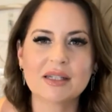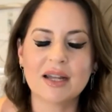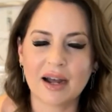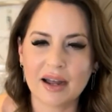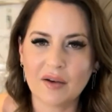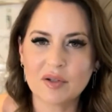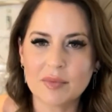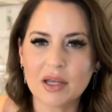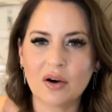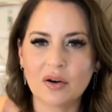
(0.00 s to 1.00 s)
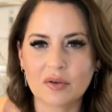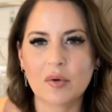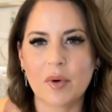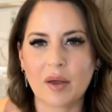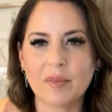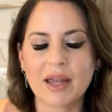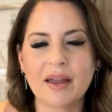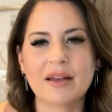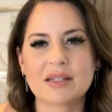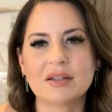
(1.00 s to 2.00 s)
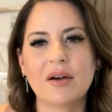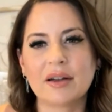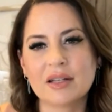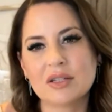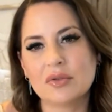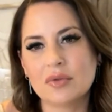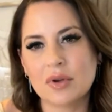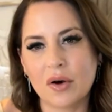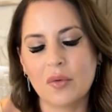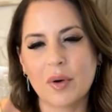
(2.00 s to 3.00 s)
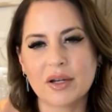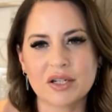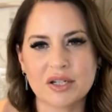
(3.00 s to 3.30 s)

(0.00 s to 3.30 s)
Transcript: does not have to be overwhelming as long as you know what